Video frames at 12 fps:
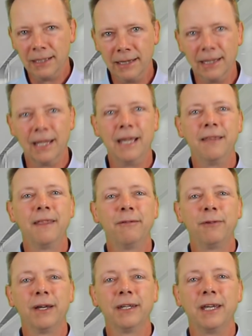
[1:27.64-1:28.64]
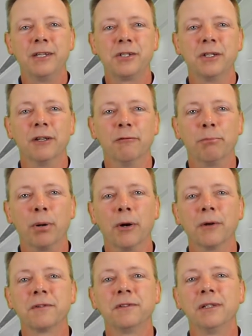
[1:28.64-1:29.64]
Lay the foundation of
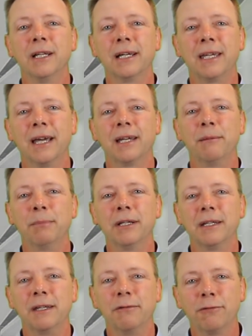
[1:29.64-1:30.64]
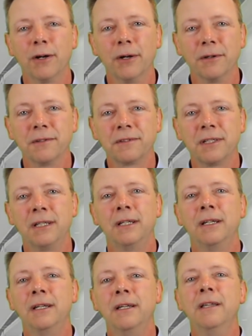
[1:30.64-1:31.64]
personal accountability first,
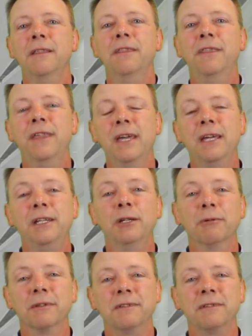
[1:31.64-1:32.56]
then you will